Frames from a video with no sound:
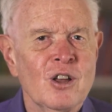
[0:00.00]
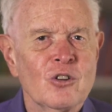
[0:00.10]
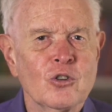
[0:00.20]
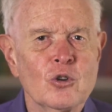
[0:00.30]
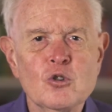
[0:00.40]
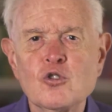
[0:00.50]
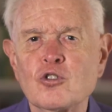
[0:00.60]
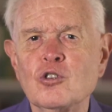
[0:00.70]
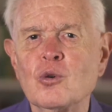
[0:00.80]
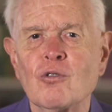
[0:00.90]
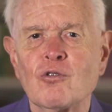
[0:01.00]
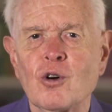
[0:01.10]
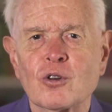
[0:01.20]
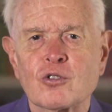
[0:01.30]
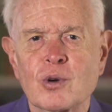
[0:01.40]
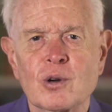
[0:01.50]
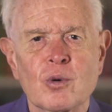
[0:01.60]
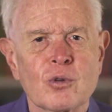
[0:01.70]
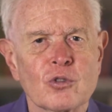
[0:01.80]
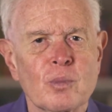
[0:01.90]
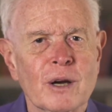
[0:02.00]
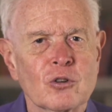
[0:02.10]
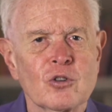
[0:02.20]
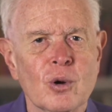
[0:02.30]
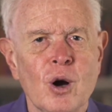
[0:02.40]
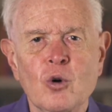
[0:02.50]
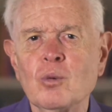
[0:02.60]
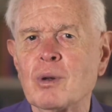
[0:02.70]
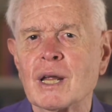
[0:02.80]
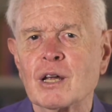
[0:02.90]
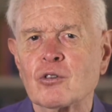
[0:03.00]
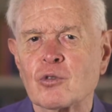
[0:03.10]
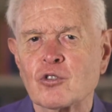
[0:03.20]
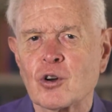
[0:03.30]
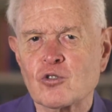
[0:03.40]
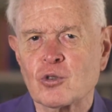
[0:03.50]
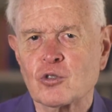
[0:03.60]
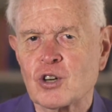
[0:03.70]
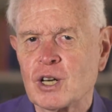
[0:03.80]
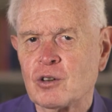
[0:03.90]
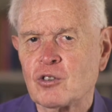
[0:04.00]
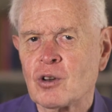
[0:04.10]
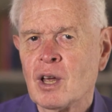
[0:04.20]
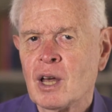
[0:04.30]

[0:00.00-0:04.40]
So you should do a fault tree with respect to your own plans for social change